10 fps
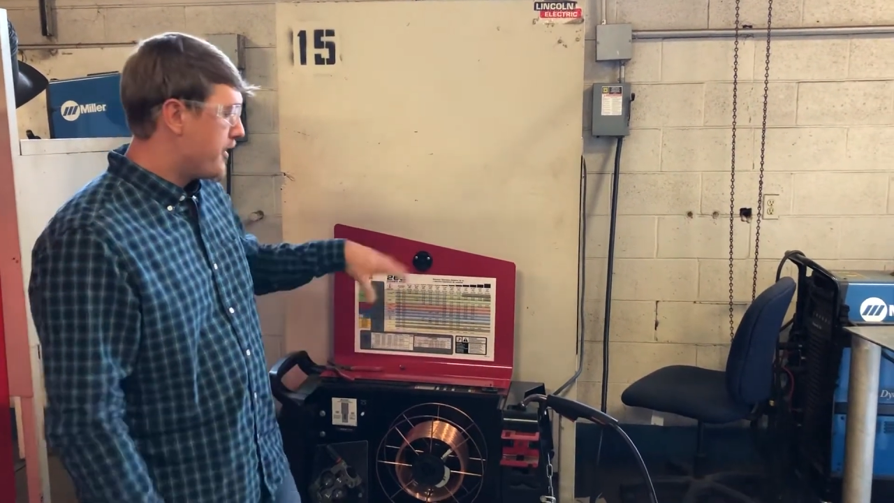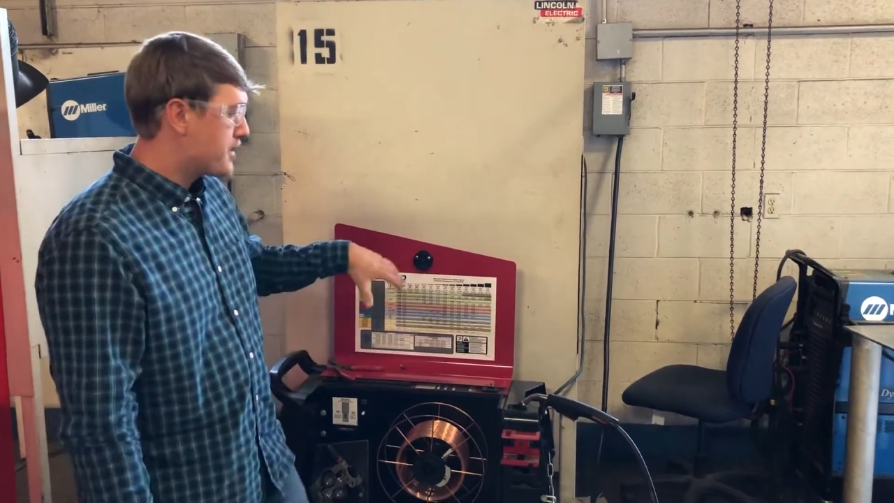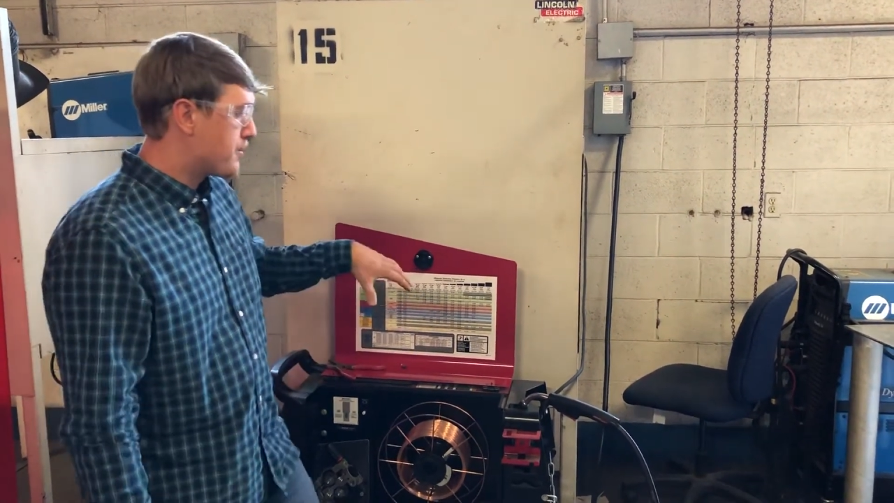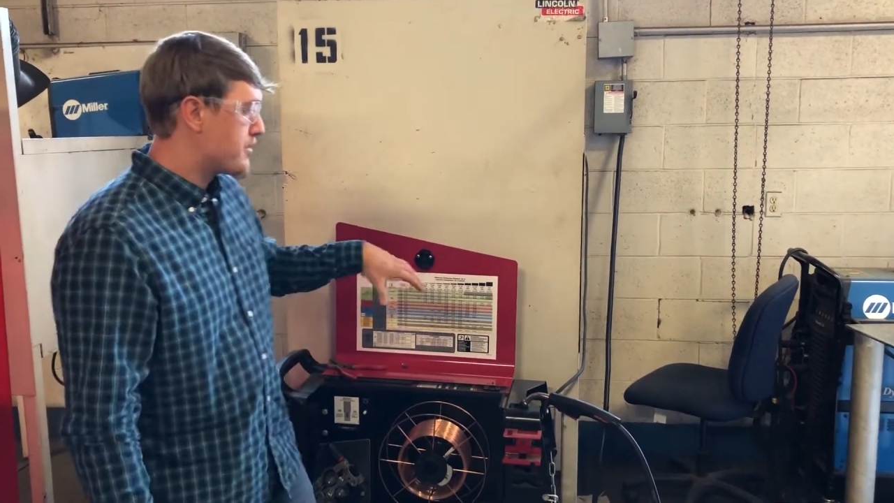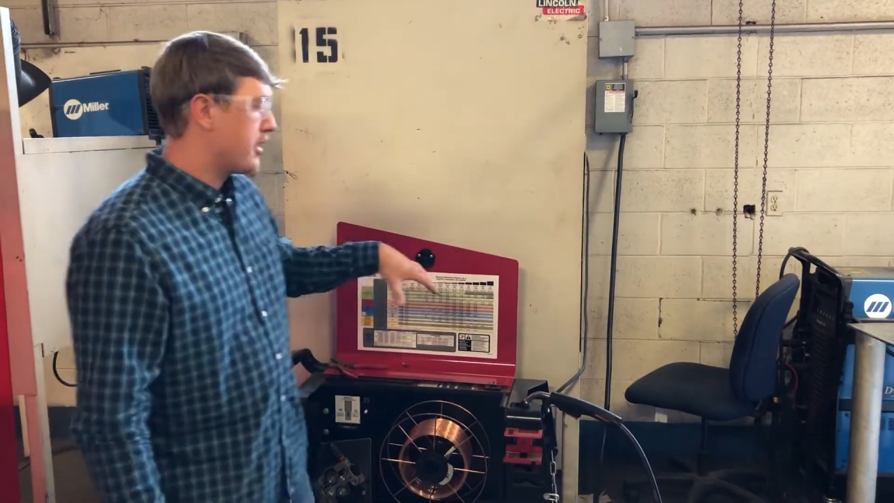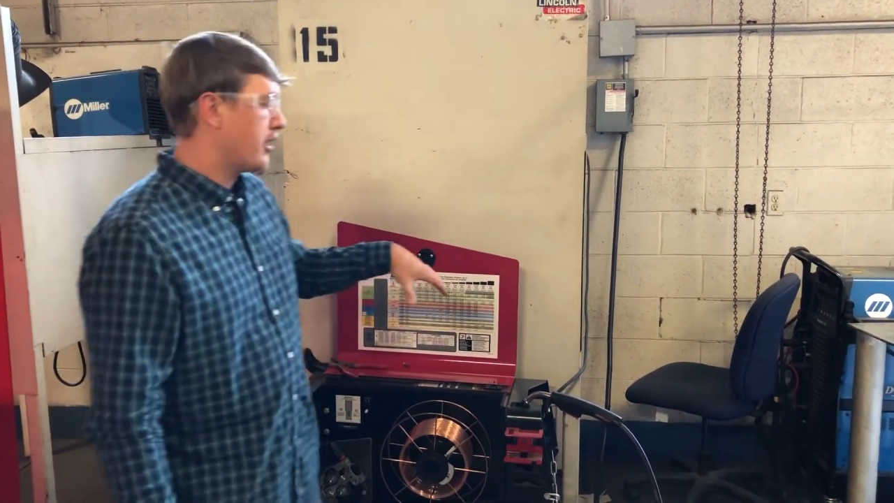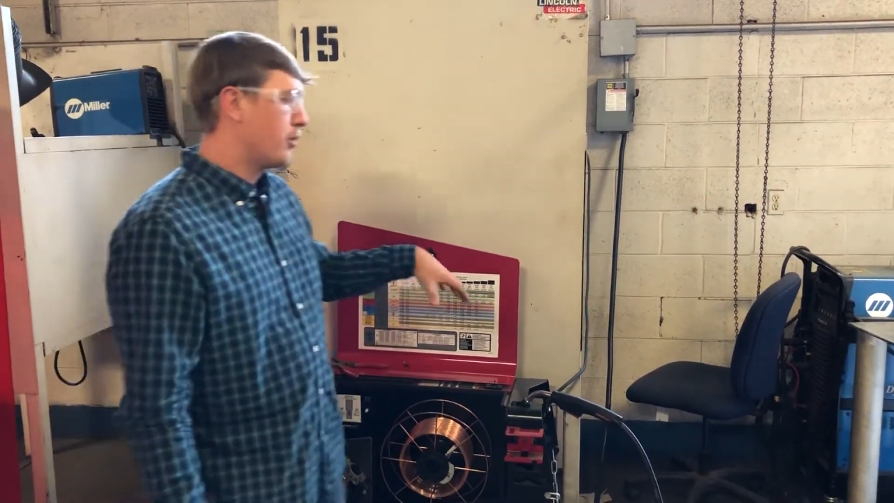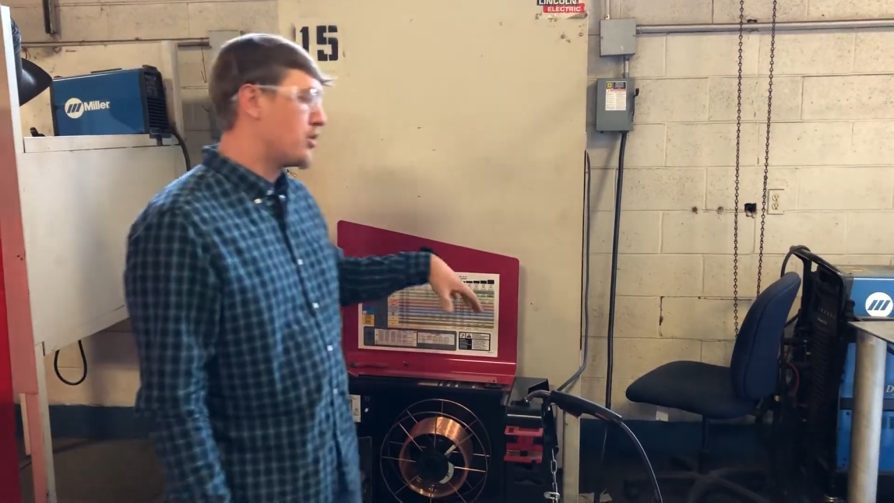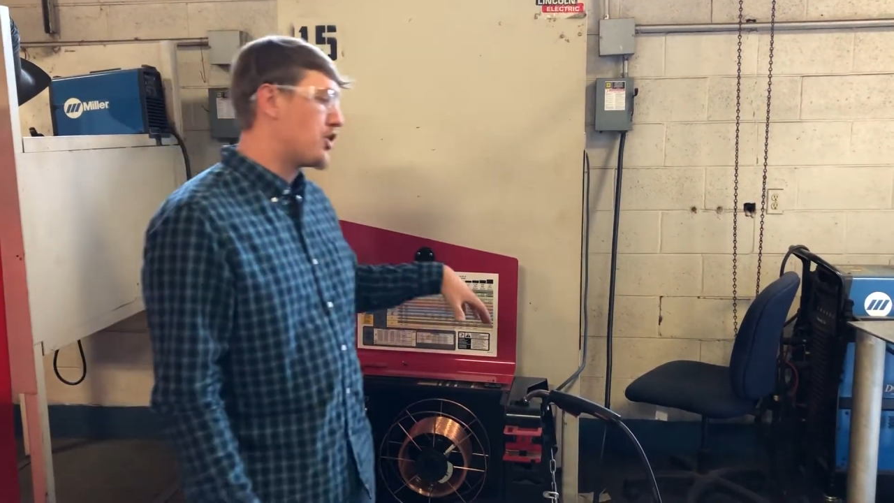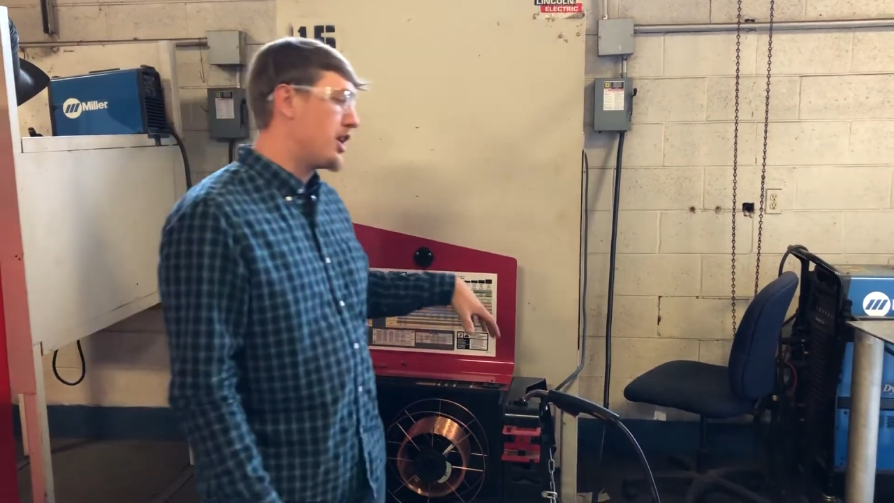This
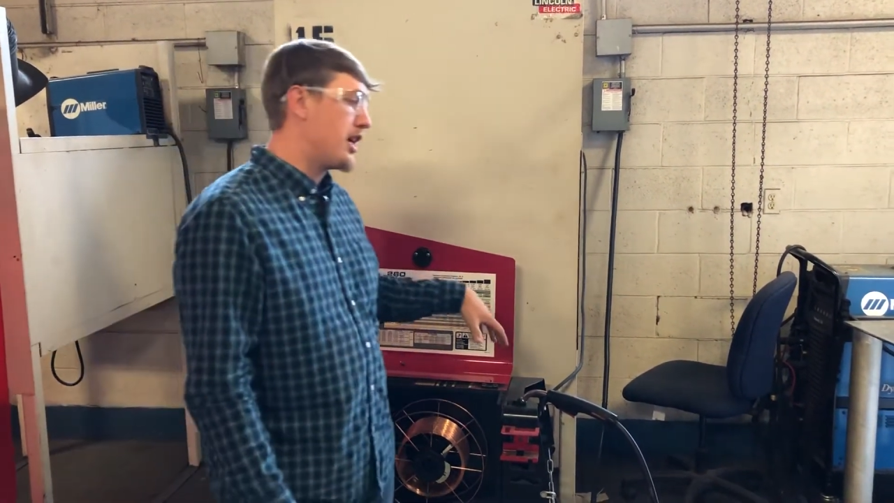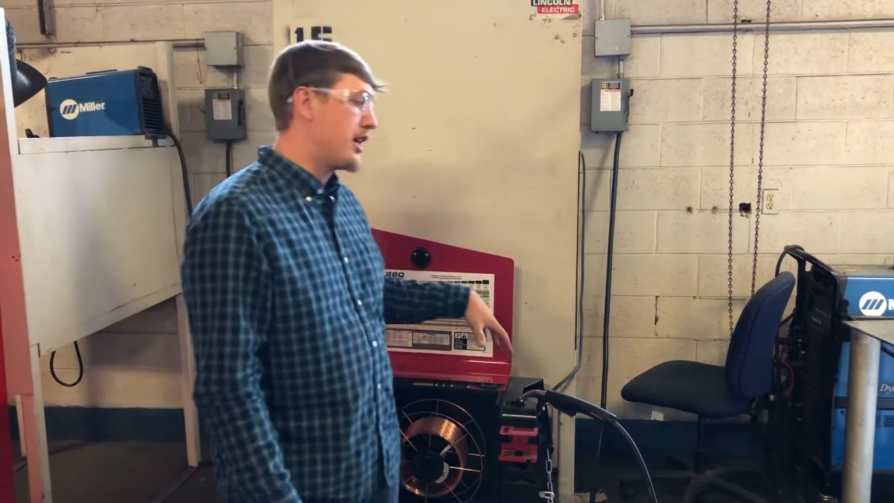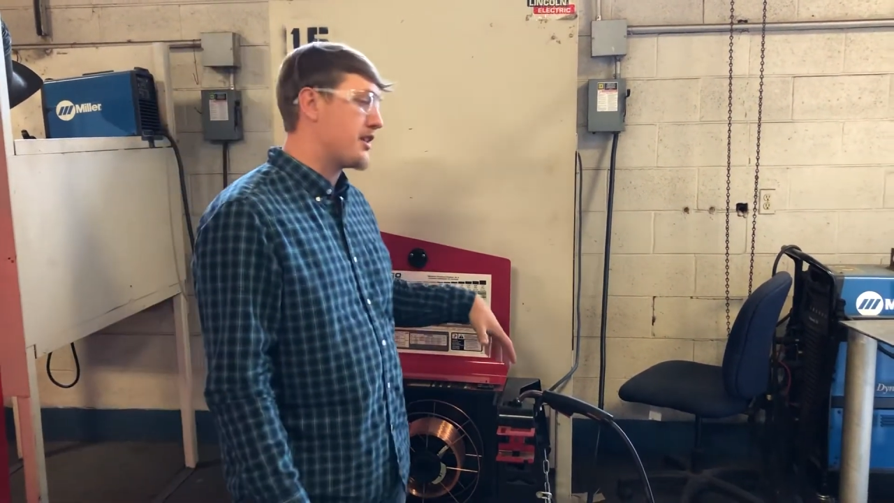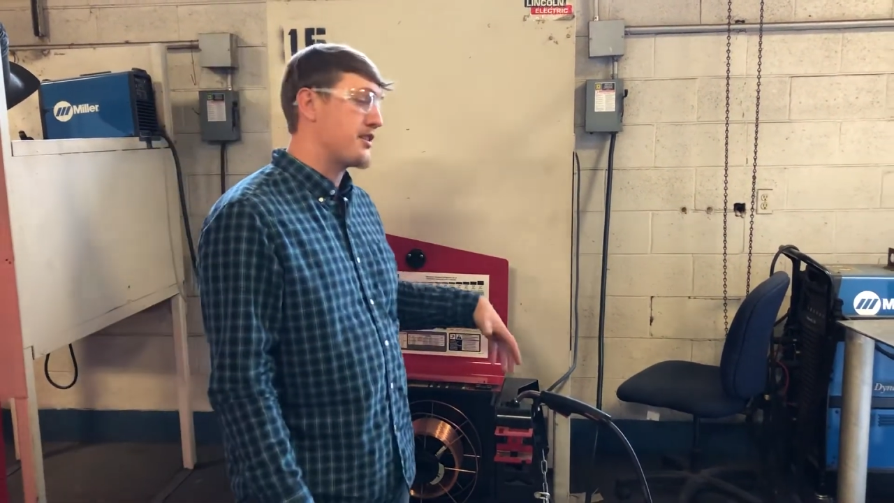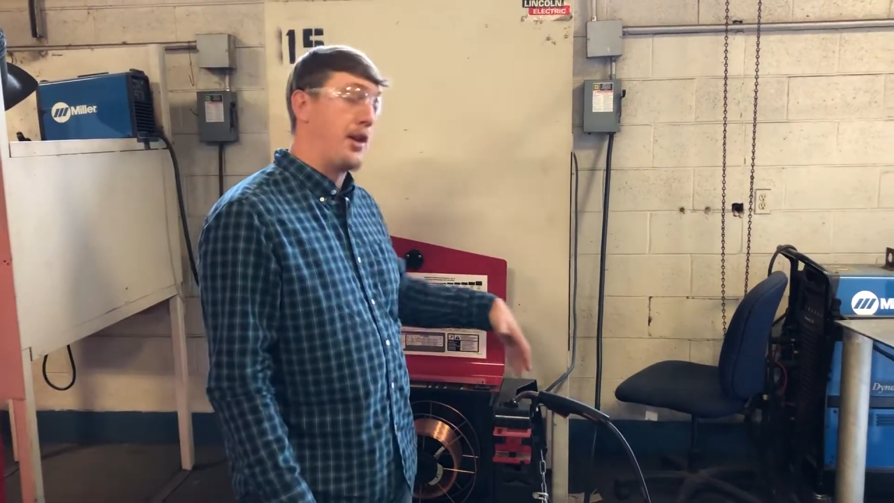particular machine is